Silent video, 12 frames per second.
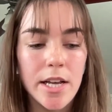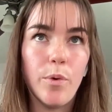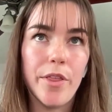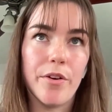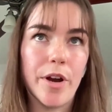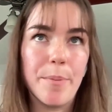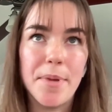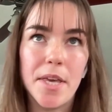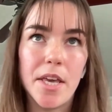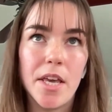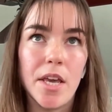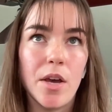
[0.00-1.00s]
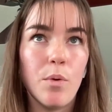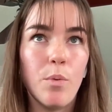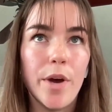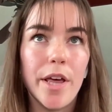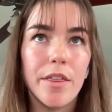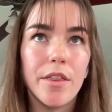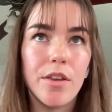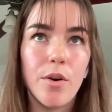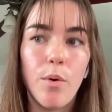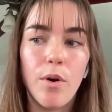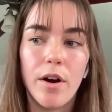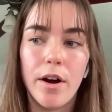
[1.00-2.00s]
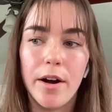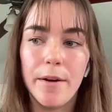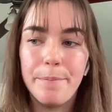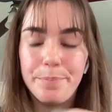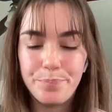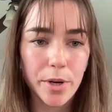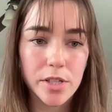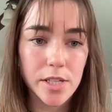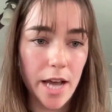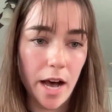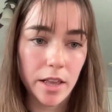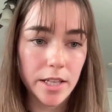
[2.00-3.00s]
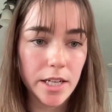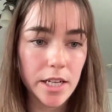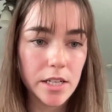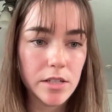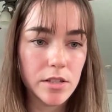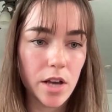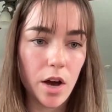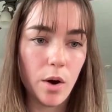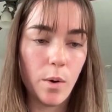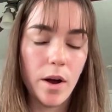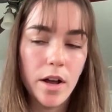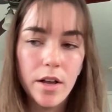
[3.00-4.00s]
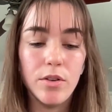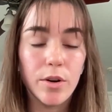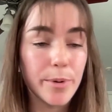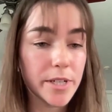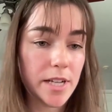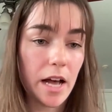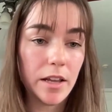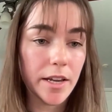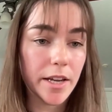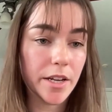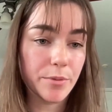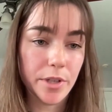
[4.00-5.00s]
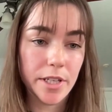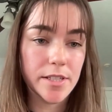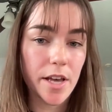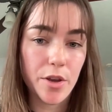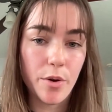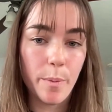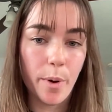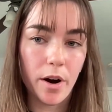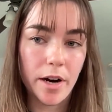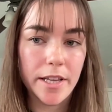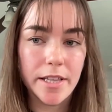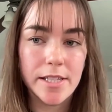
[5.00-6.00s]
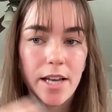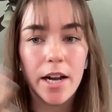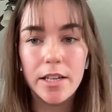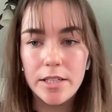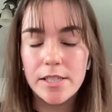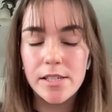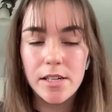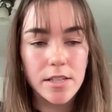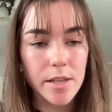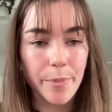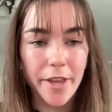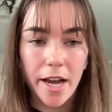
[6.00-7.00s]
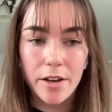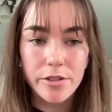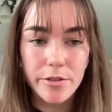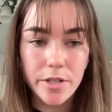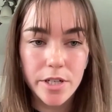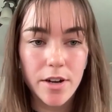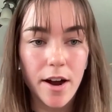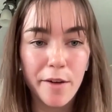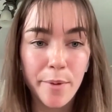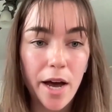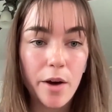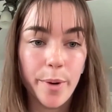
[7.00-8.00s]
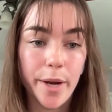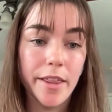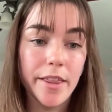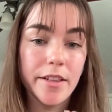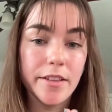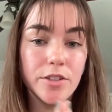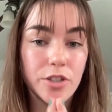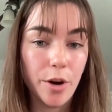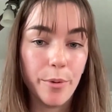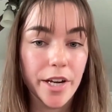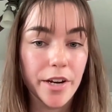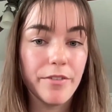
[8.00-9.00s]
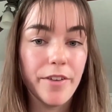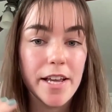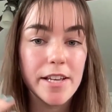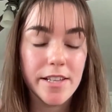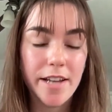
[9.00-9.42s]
whether it be with your personality. So your personality can really set you apart. And this kind of leads into something else I was going to talk about with showing your face and